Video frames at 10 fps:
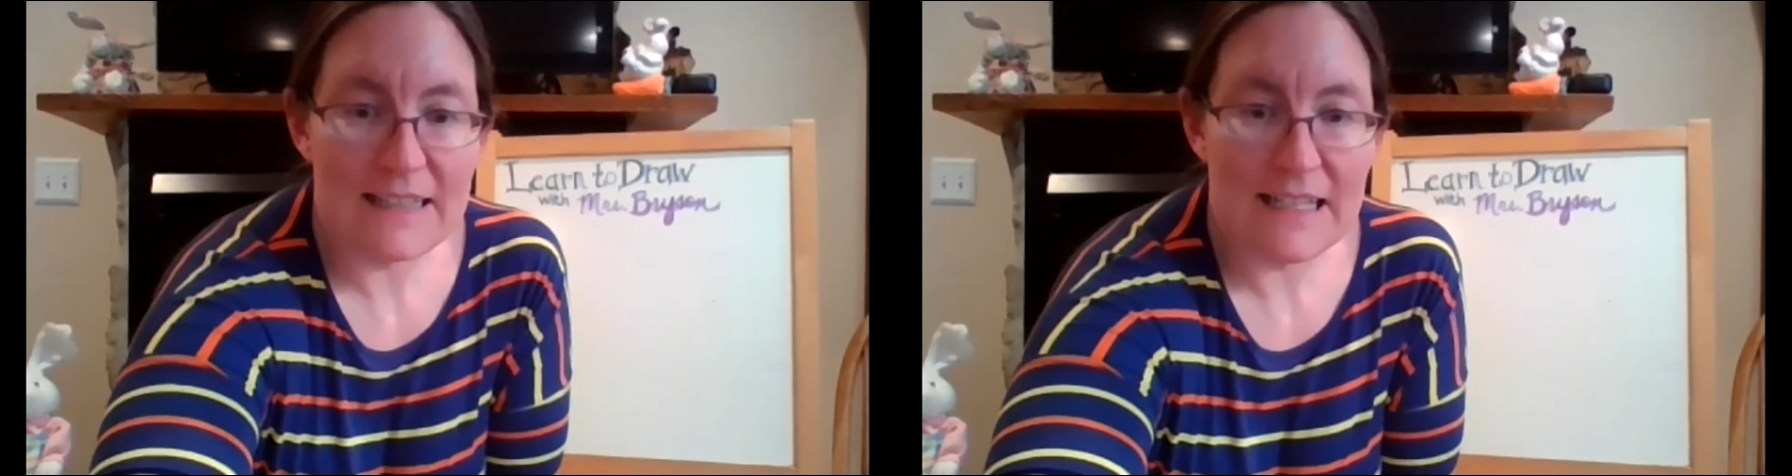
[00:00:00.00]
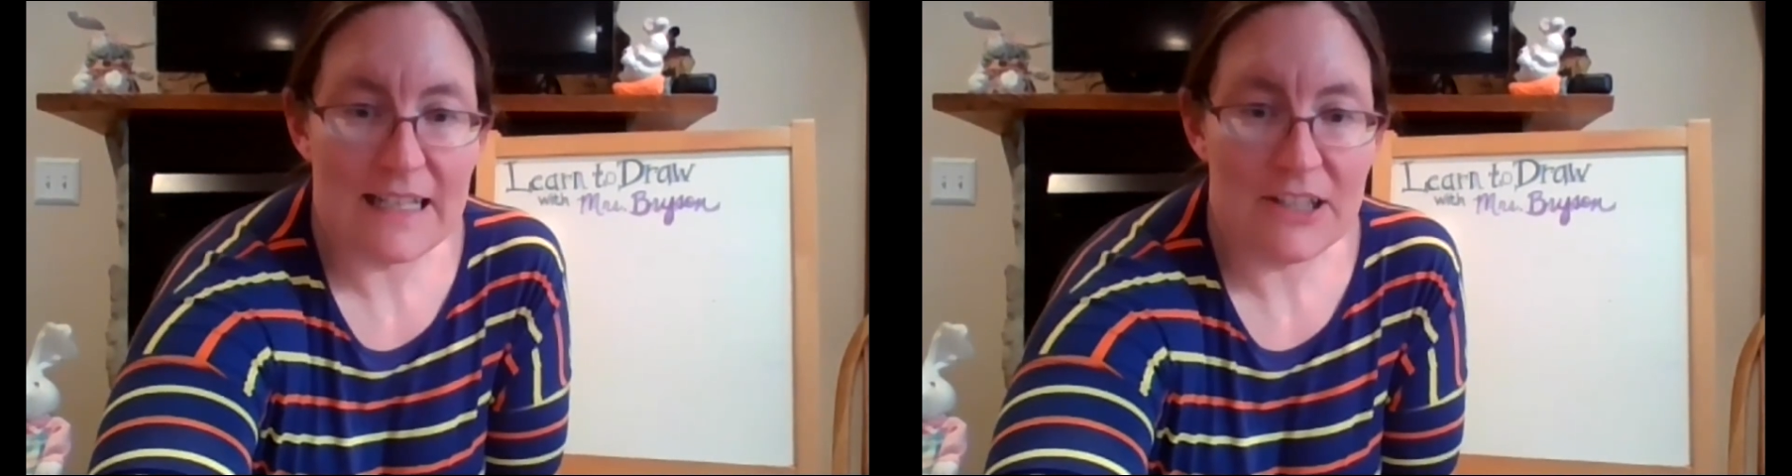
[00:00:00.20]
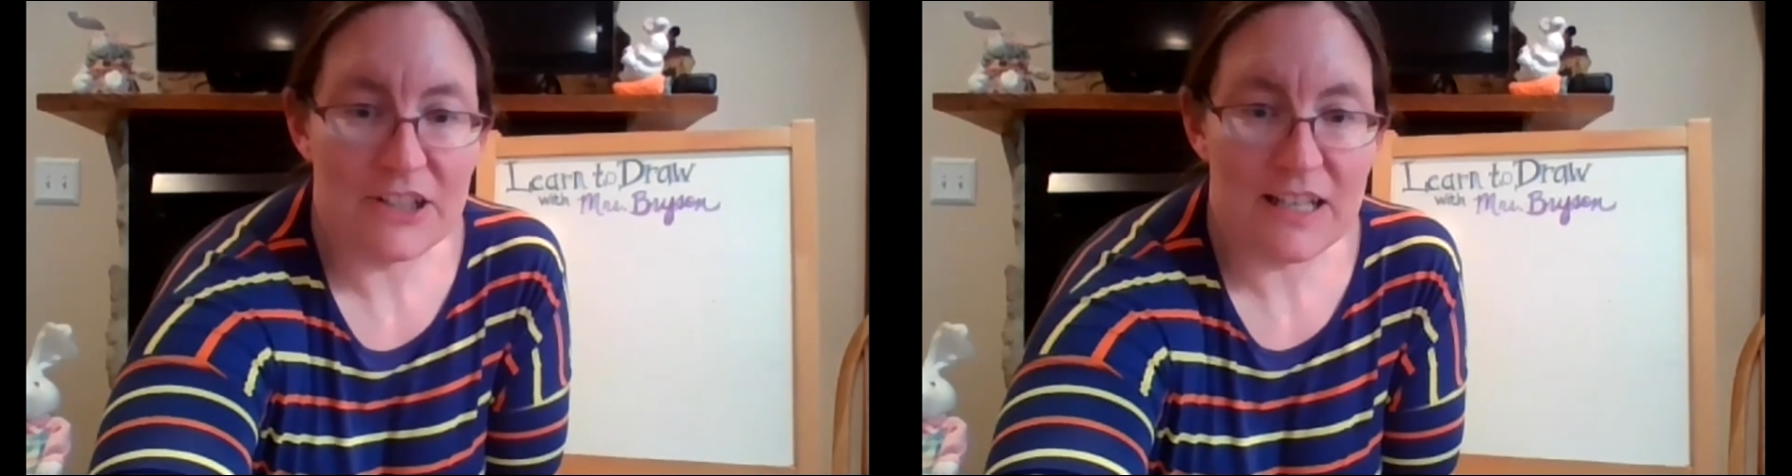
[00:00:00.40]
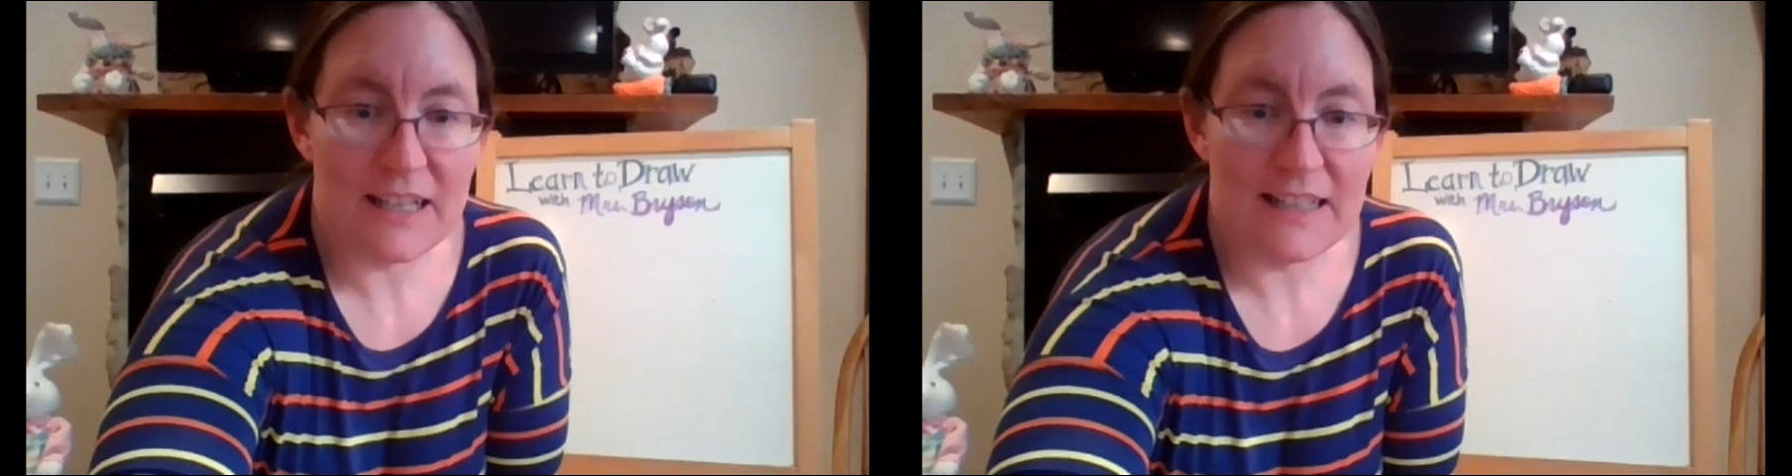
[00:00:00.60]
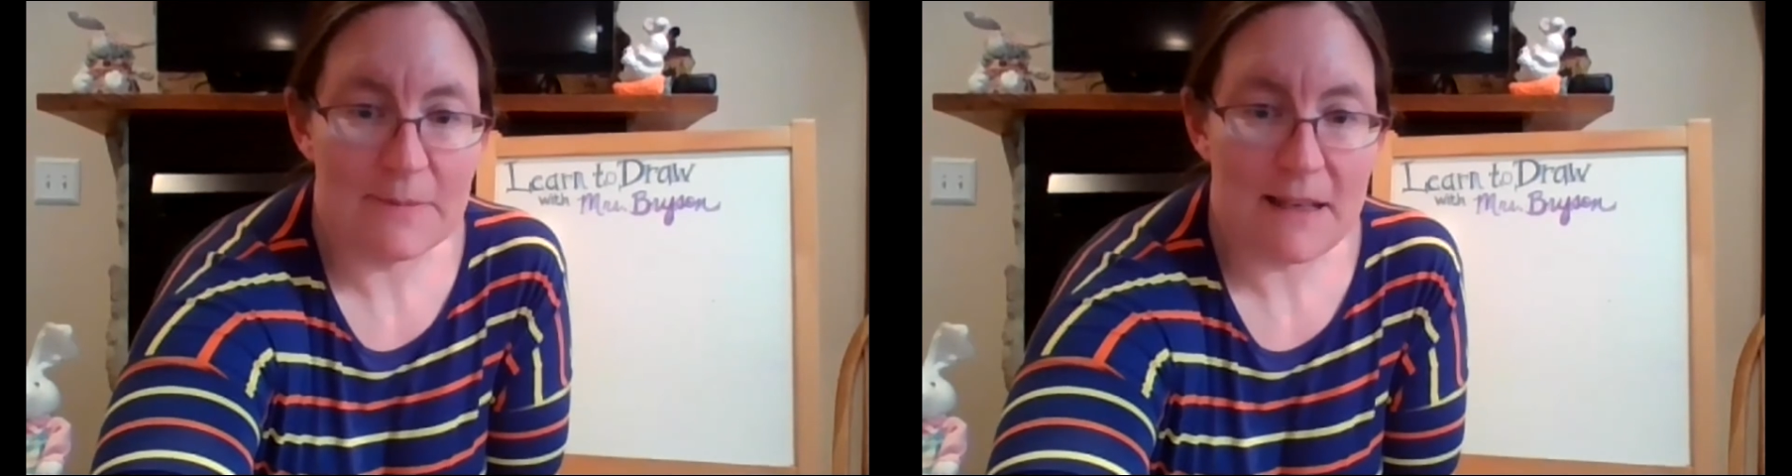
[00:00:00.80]
teach
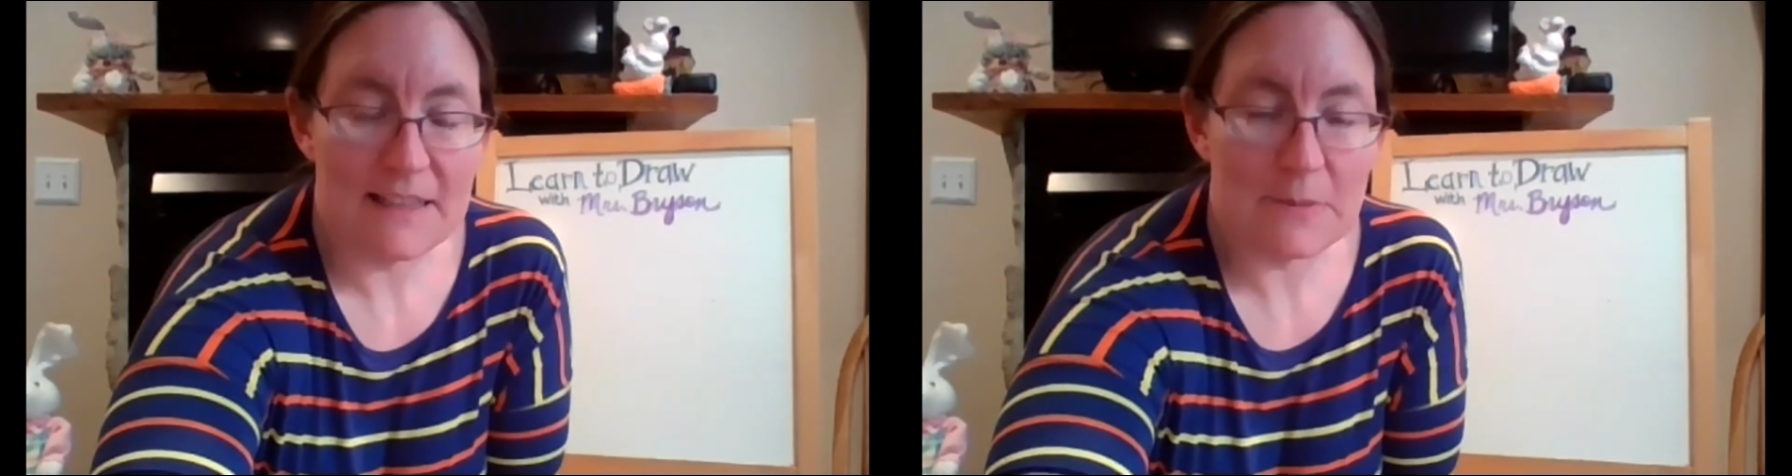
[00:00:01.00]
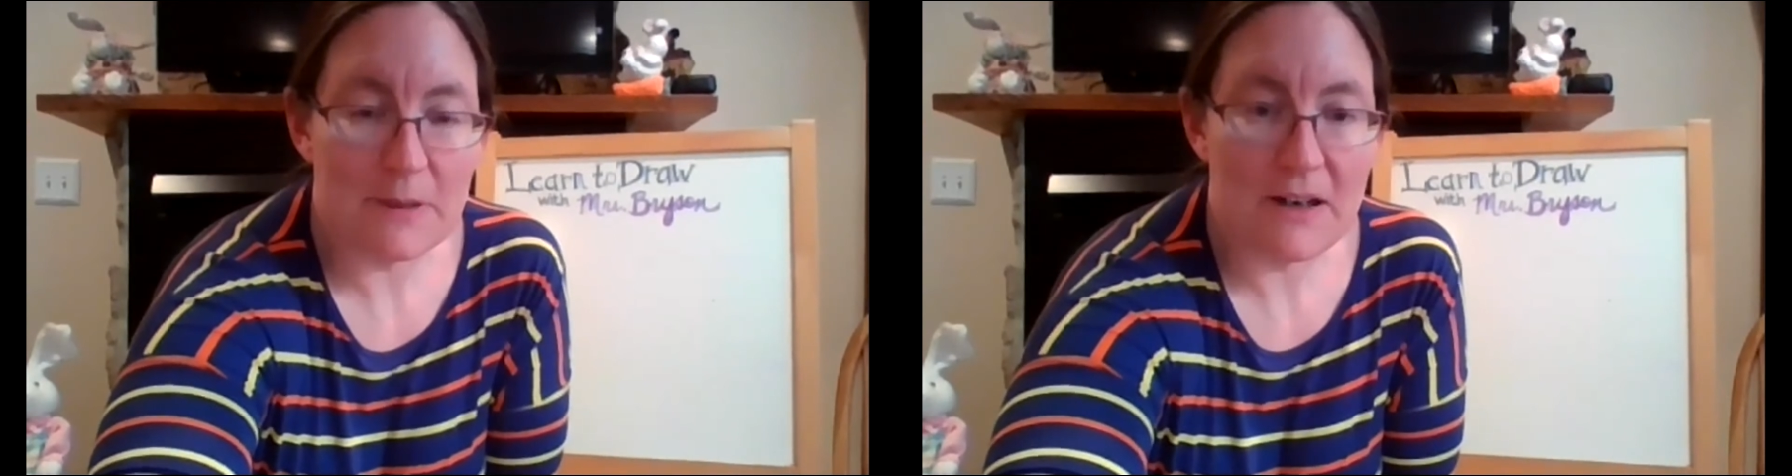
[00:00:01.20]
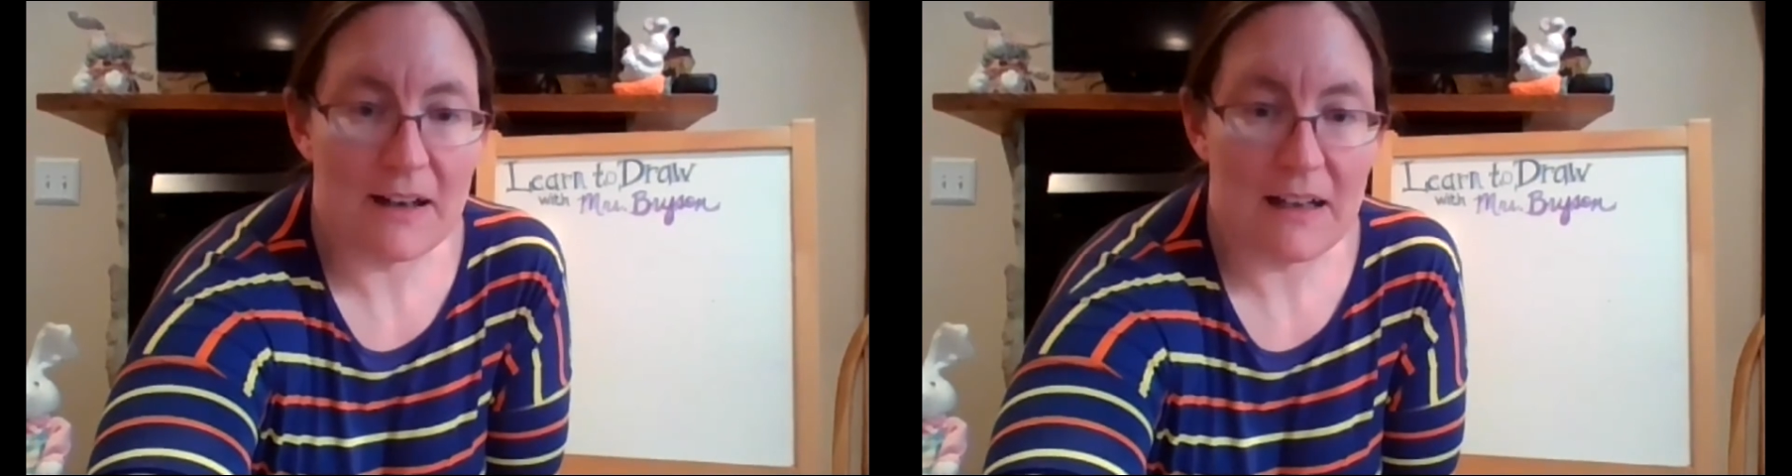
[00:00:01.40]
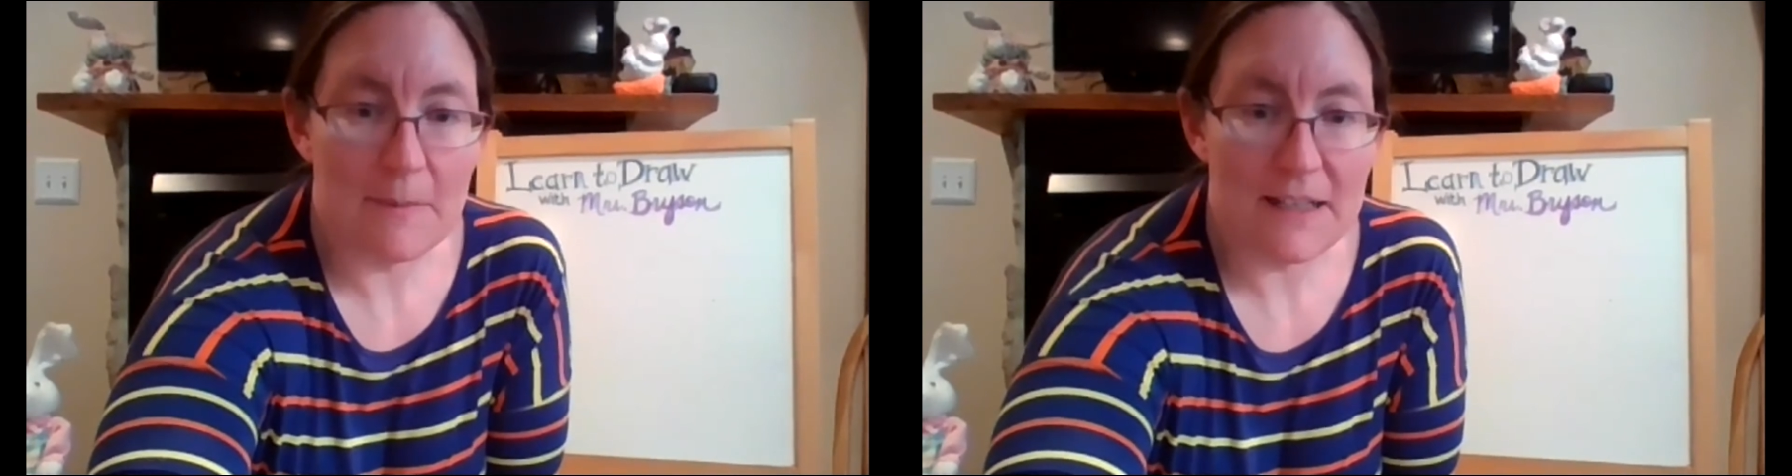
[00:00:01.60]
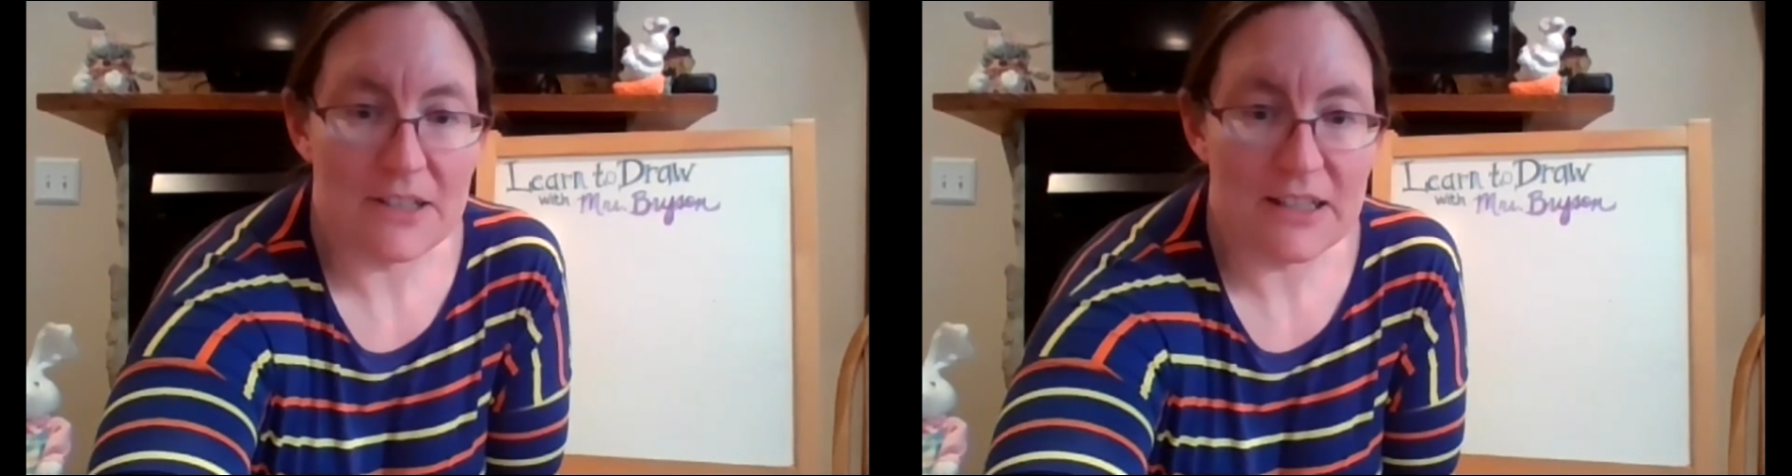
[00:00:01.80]
at East Pennsboro
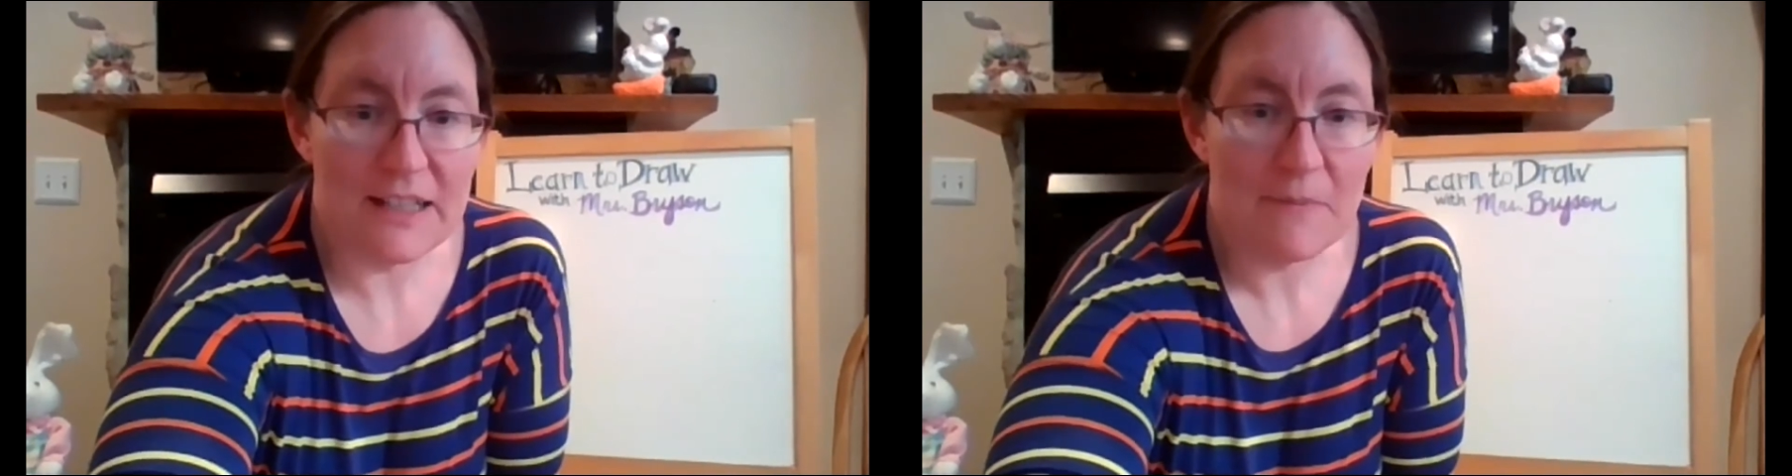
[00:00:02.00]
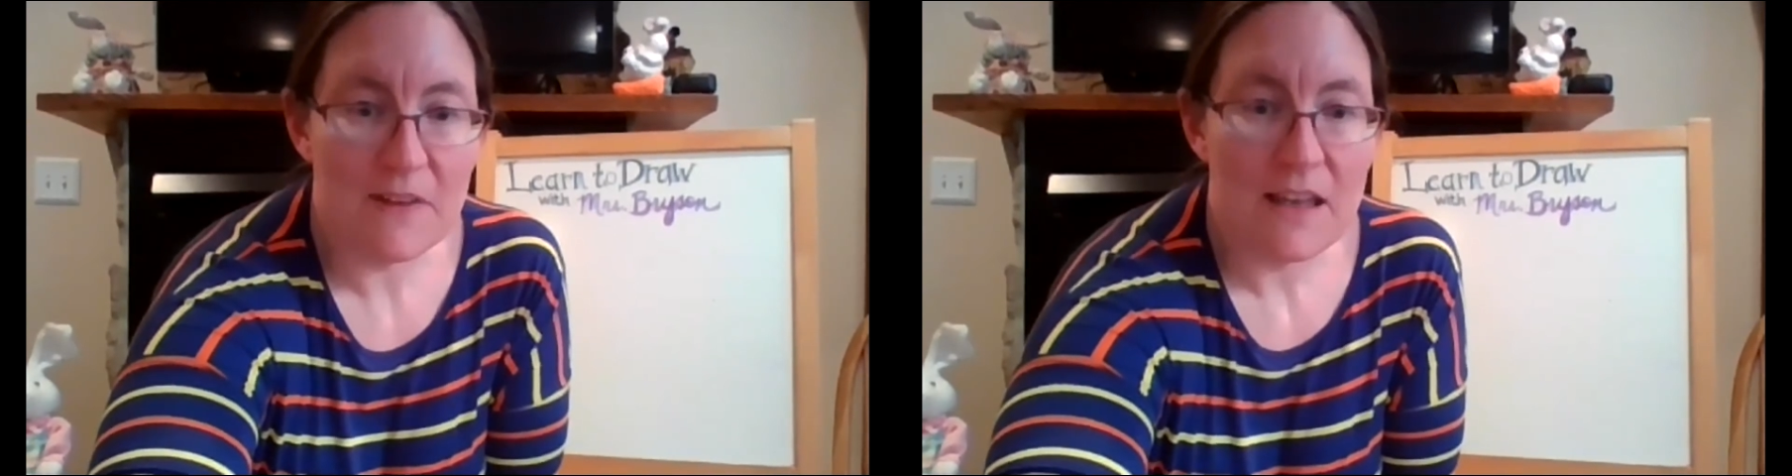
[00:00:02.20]
Elementary,